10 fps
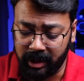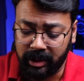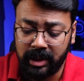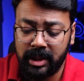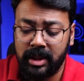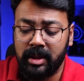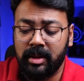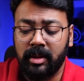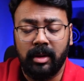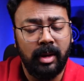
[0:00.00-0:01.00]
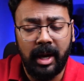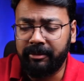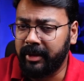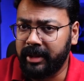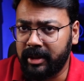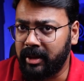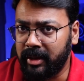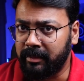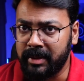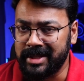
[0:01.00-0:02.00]
in. I find that a
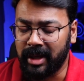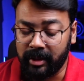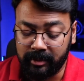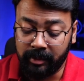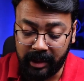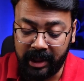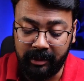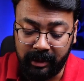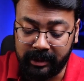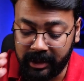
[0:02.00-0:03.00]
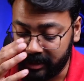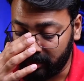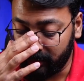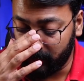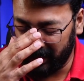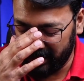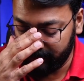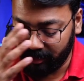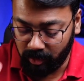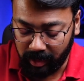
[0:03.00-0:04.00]
little bizarre. But anyway, that's how it works
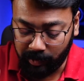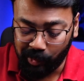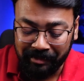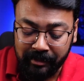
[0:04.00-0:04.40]
for one.